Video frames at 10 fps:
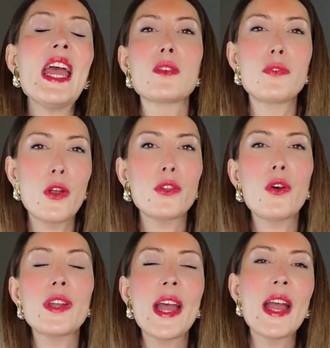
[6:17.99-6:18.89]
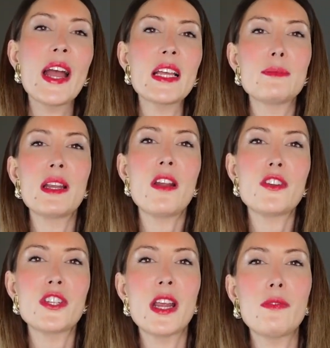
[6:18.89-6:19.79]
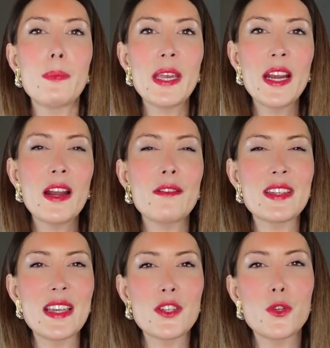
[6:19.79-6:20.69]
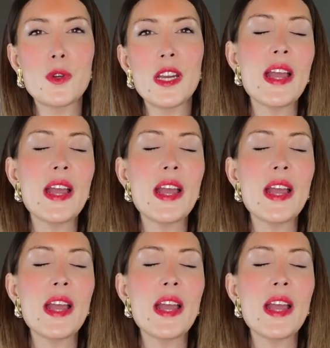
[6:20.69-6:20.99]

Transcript: So Fleur de Rocaille has been launched at the beginning of the century,